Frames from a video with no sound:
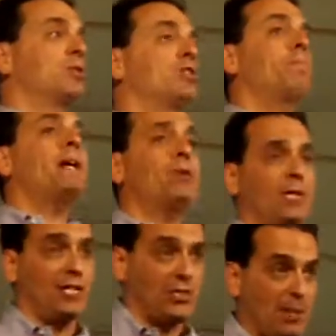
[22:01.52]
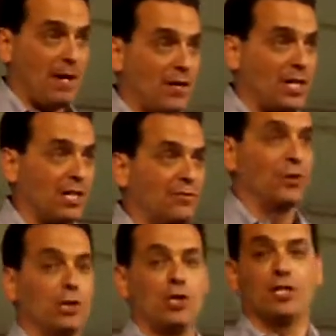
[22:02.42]
ubiquitous in America for
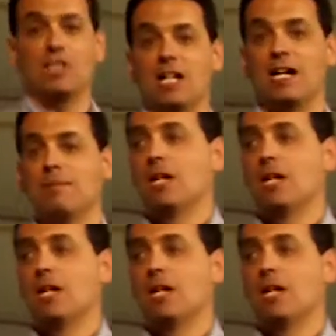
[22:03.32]
a long time,